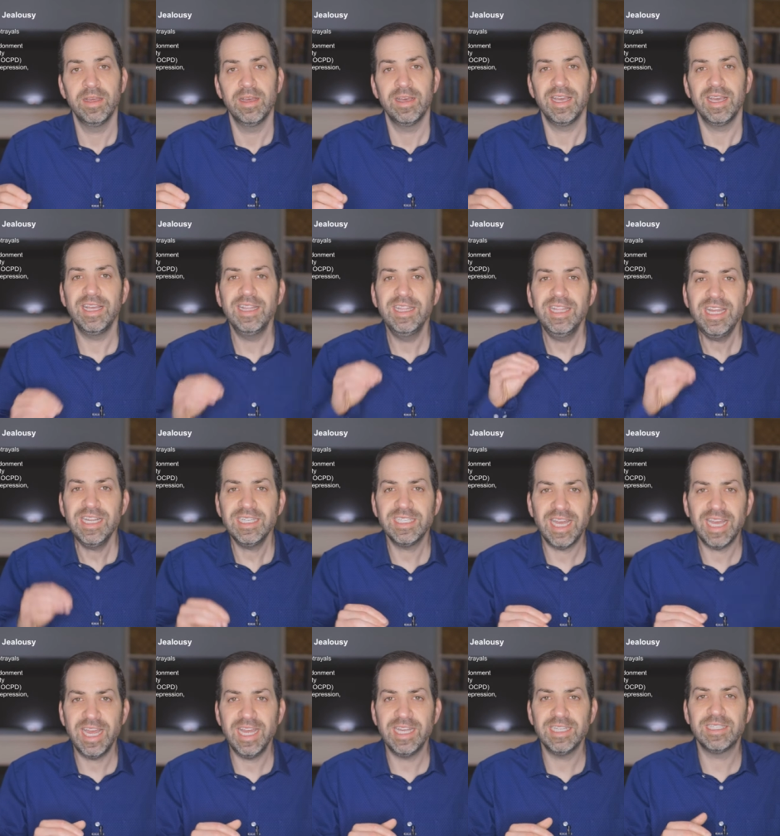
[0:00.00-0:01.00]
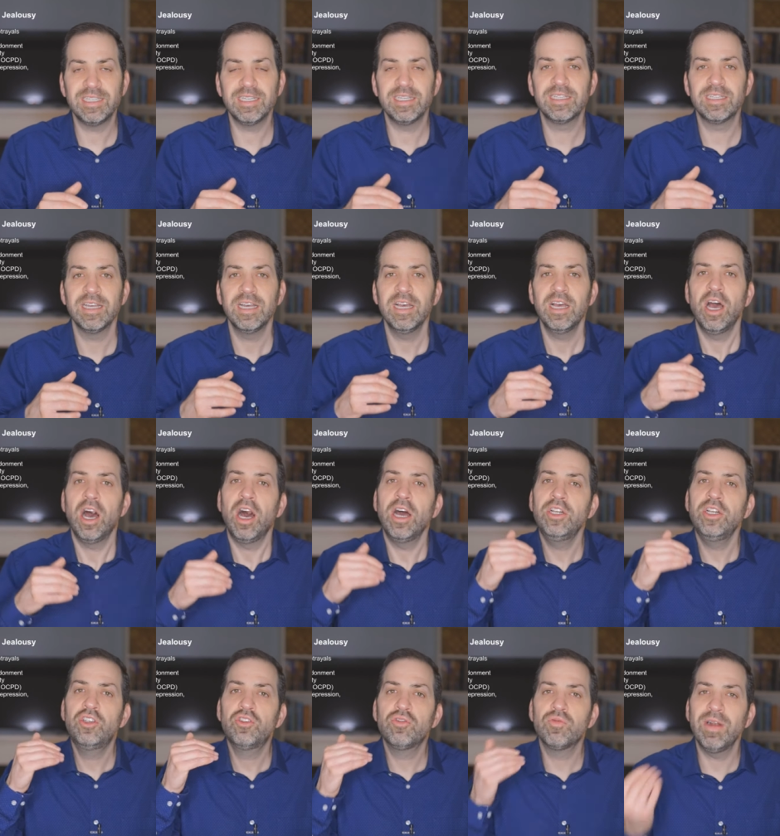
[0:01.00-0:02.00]
In these cases,
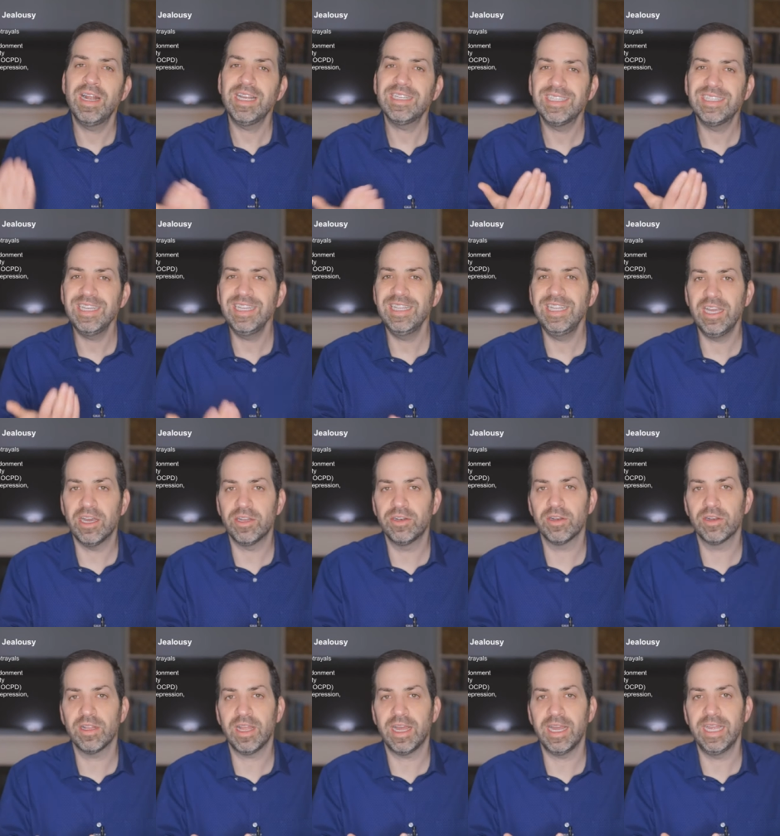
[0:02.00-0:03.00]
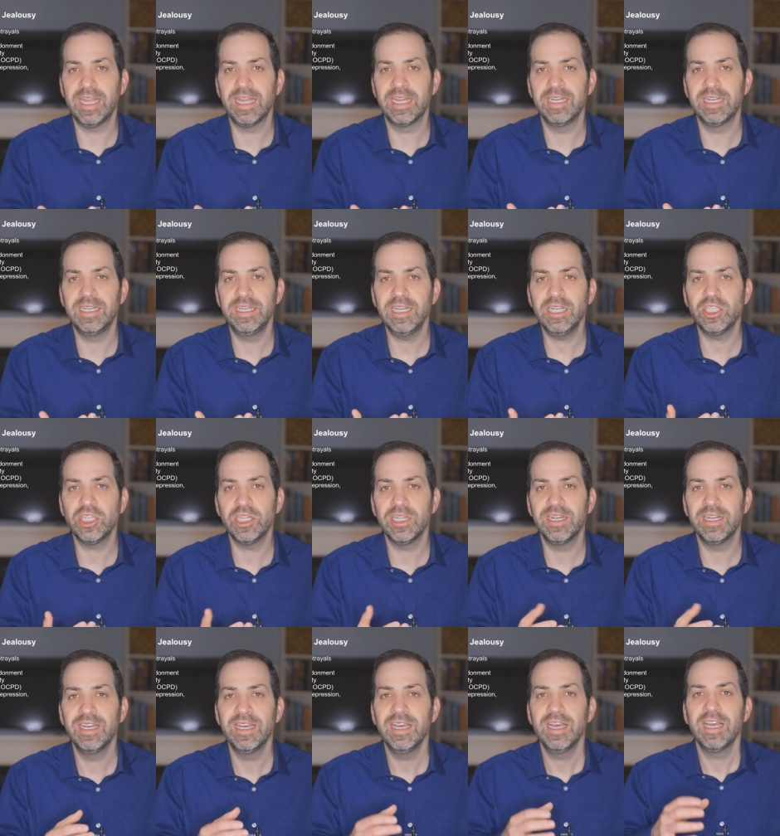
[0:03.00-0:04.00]
addressing the underlying condition
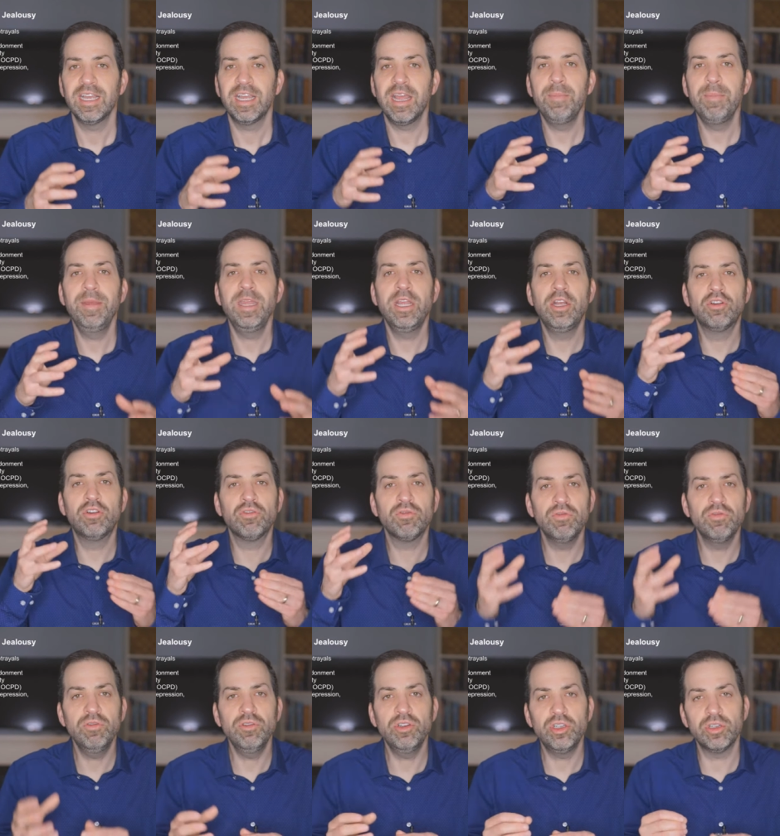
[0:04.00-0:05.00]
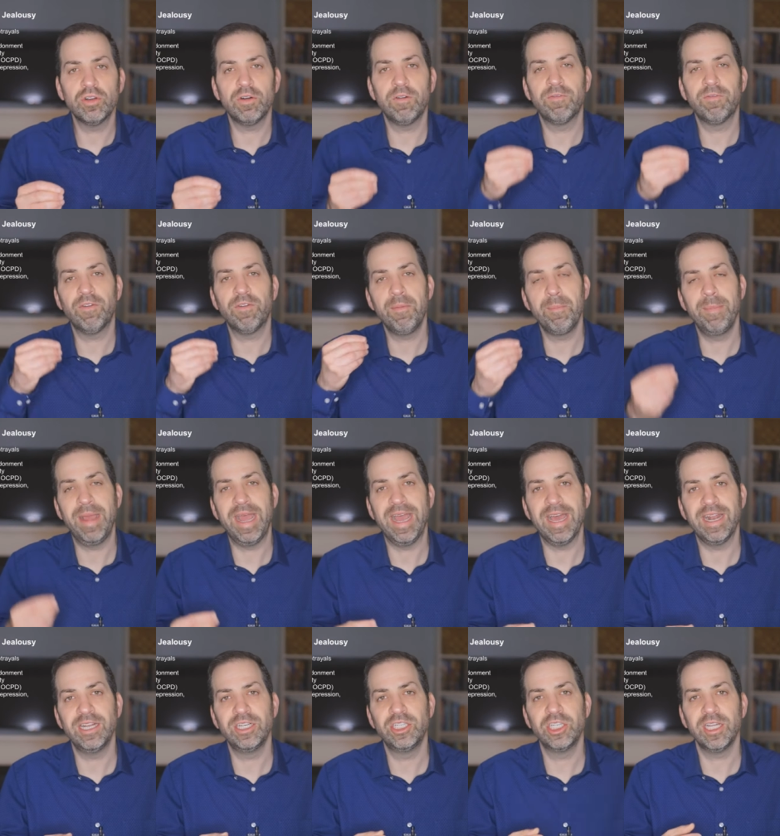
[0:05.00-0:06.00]
can be crucial for
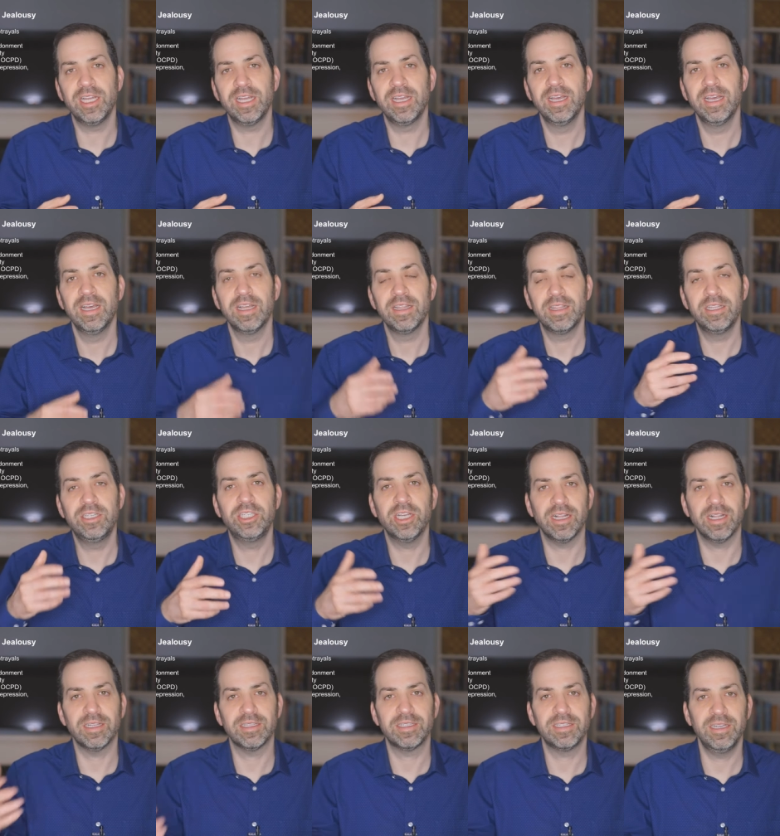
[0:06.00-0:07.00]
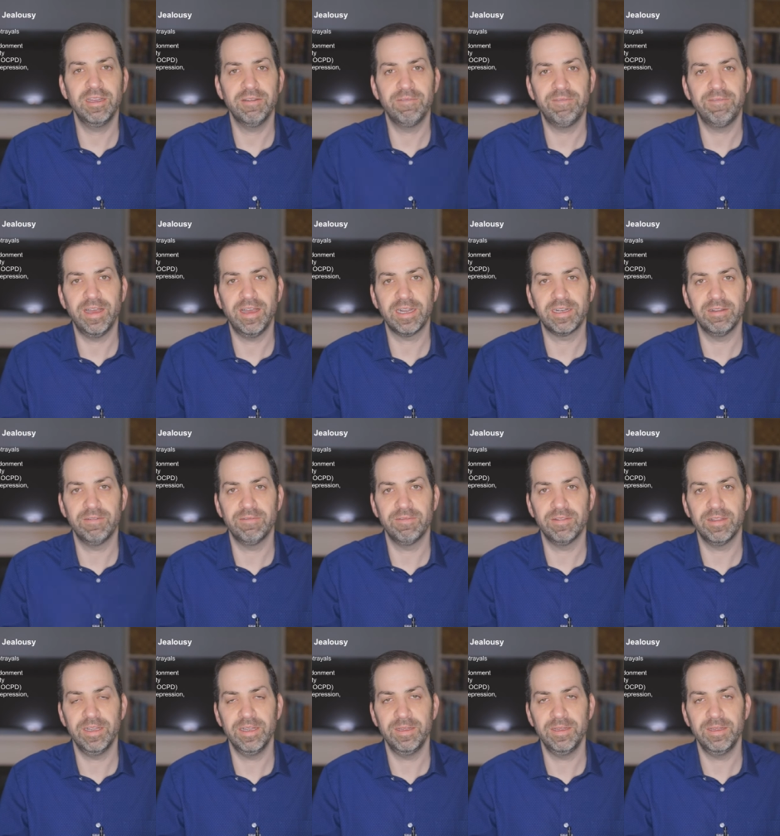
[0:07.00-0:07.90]
managing the jealousy effectively.